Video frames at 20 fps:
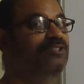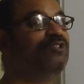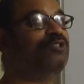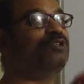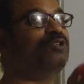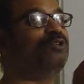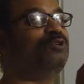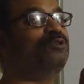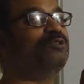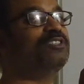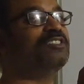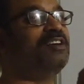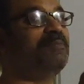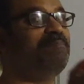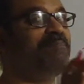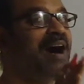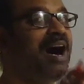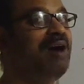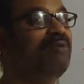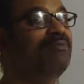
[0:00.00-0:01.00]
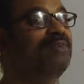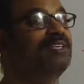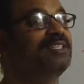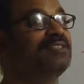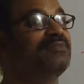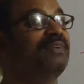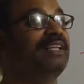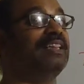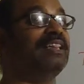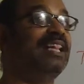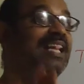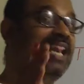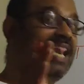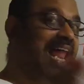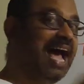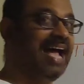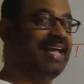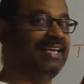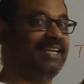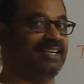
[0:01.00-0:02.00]
Choose the powers with
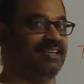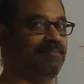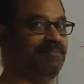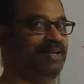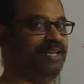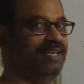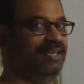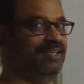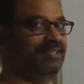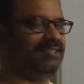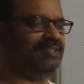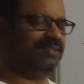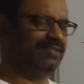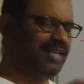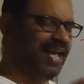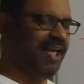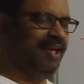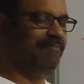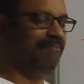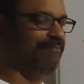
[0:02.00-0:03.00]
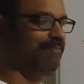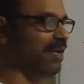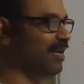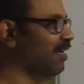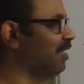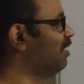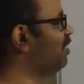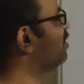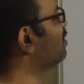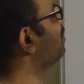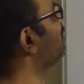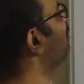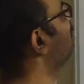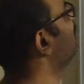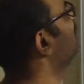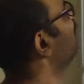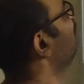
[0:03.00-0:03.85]
like base, same base.